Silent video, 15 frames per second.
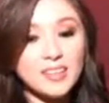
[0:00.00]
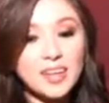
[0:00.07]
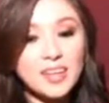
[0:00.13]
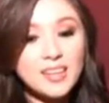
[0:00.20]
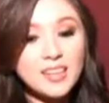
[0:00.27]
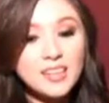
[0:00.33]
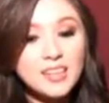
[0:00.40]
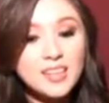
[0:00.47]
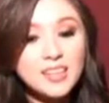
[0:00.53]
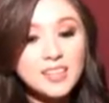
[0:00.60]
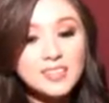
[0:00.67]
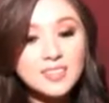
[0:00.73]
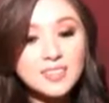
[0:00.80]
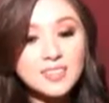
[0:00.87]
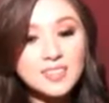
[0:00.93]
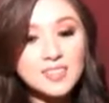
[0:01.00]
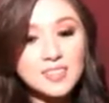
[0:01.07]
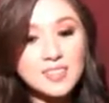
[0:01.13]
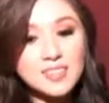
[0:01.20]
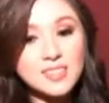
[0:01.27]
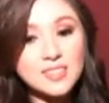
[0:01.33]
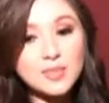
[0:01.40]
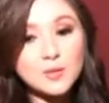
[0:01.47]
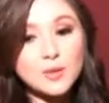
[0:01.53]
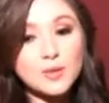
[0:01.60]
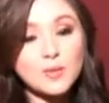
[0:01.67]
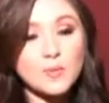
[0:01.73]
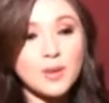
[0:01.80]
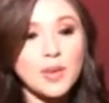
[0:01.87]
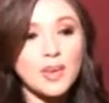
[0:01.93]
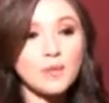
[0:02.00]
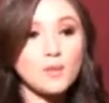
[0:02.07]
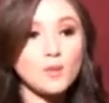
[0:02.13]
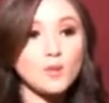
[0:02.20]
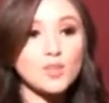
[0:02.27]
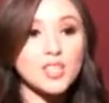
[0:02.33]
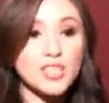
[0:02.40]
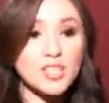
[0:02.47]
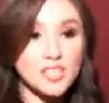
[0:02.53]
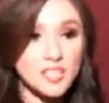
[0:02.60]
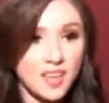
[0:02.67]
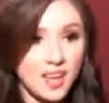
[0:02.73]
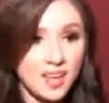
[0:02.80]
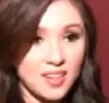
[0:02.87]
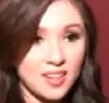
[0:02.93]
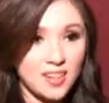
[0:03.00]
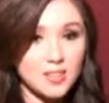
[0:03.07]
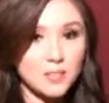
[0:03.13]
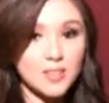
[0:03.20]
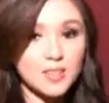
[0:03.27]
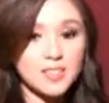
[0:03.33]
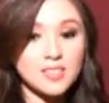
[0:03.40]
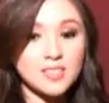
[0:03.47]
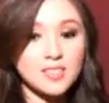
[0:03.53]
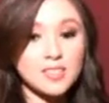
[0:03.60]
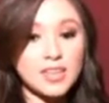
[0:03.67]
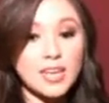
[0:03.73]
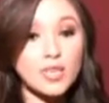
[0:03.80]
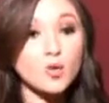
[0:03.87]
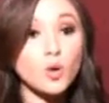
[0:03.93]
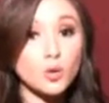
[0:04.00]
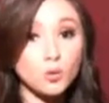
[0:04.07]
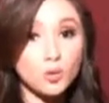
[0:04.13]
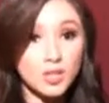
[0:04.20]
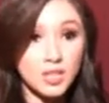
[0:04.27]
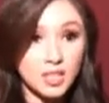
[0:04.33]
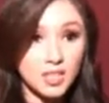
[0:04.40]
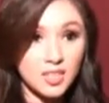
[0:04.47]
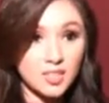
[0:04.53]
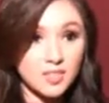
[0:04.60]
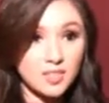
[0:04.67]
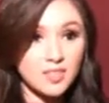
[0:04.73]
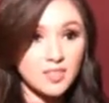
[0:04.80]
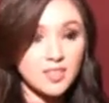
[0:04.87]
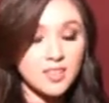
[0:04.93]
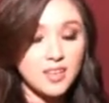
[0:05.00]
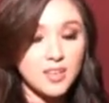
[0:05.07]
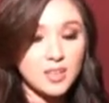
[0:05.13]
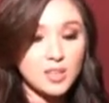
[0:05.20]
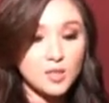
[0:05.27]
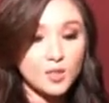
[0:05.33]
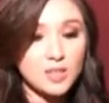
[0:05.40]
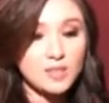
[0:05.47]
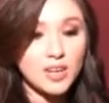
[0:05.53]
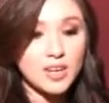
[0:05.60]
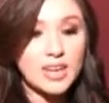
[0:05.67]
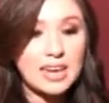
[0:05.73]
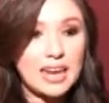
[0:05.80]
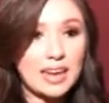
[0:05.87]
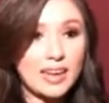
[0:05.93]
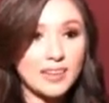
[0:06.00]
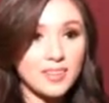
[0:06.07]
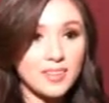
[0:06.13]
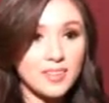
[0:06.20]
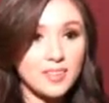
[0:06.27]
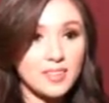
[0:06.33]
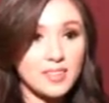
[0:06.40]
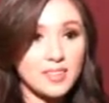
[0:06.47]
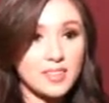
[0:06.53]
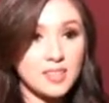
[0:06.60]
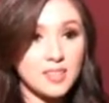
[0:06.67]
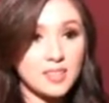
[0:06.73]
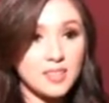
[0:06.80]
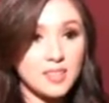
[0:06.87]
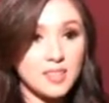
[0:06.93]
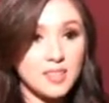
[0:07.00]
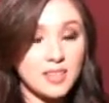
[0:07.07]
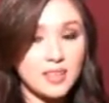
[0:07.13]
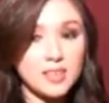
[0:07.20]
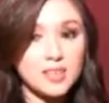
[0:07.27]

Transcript: I think it's consistent with my music style, because I do acoustic. So it's very light and easy listening.